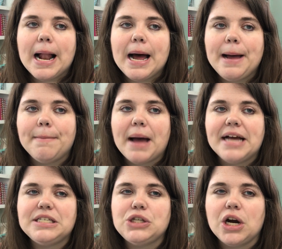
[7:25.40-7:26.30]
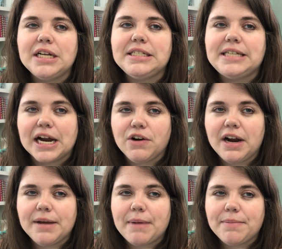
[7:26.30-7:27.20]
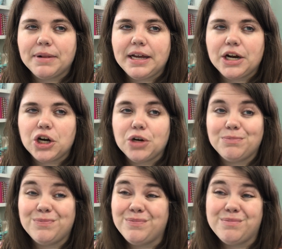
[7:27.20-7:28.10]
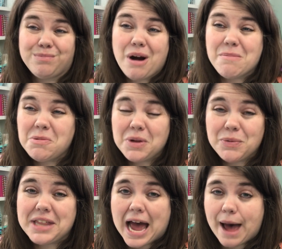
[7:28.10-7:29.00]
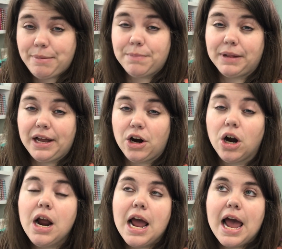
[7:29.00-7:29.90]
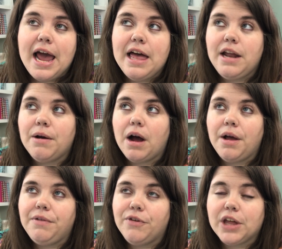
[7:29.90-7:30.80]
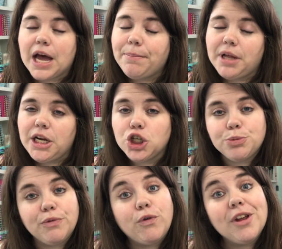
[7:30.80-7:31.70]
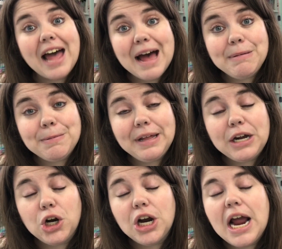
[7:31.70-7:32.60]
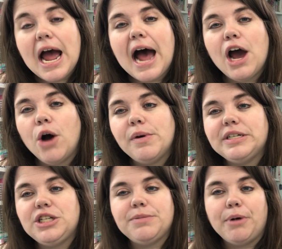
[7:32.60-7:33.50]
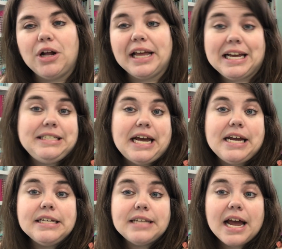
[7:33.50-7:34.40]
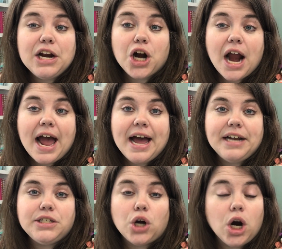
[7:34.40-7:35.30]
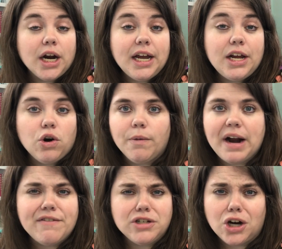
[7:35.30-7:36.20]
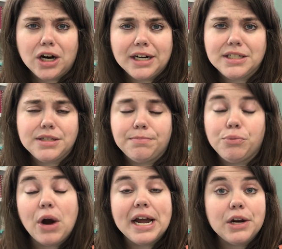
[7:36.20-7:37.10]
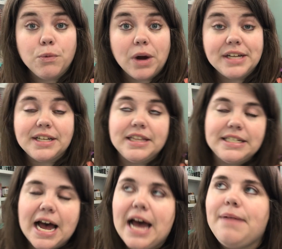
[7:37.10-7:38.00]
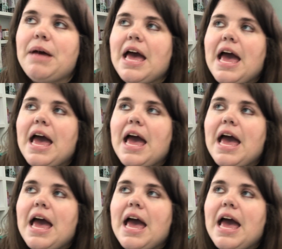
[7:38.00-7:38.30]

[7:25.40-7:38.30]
I started decorating my planner probably with the Happy Planner. And for the couple of years before the Happy Planner, I always just bought like a day designer at Target or whatever Target's brand was at the time.